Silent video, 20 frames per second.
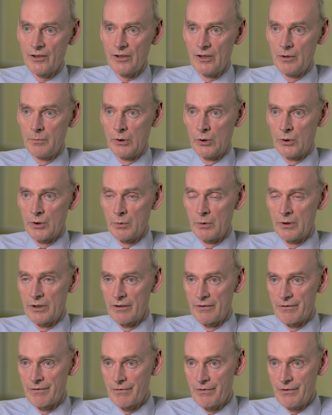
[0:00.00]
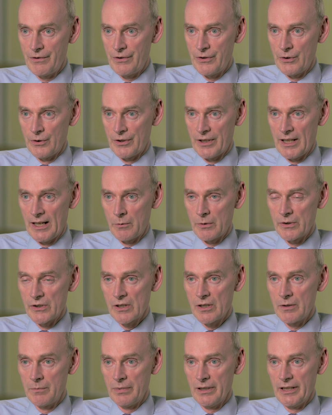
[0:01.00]
the board would have thought that was
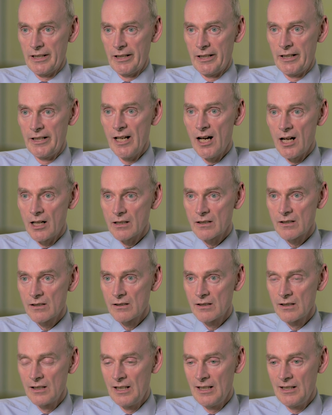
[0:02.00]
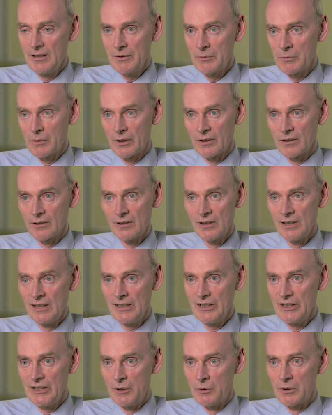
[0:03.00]
completely nuts. Well,
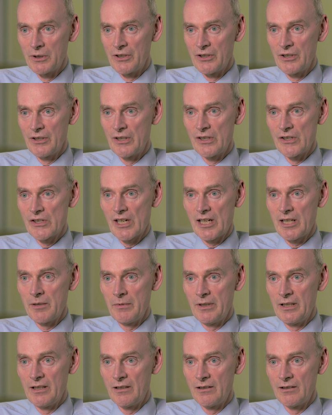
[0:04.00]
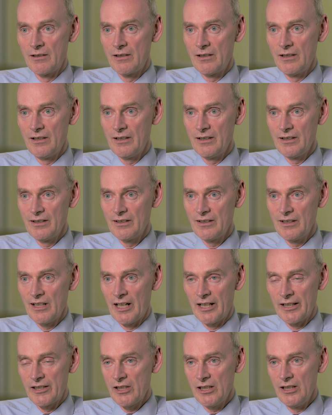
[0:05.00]
you wouldn't do the same in
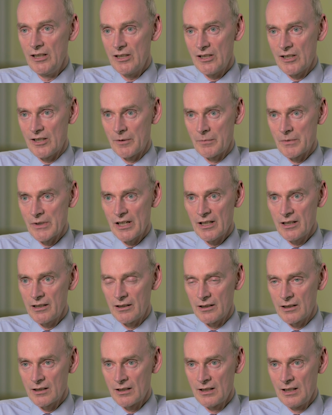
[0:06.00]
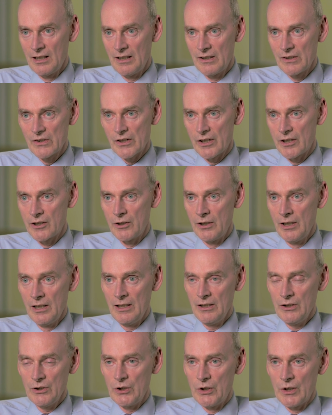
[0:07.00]
IT terms either. So
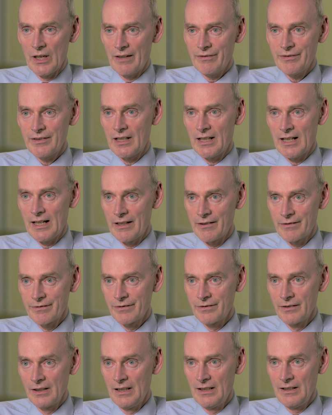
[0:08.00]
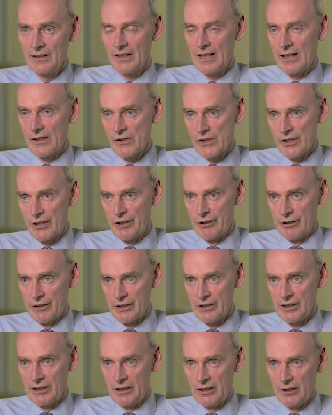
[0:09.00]
you have to have that
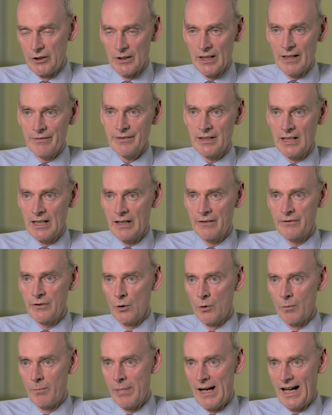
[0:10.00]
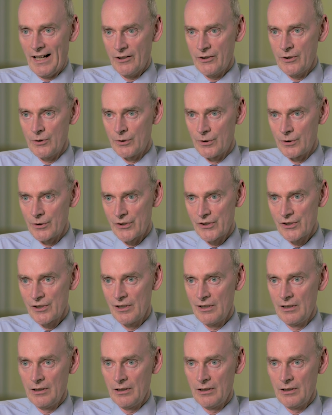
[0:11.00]
security, you have to have your back doors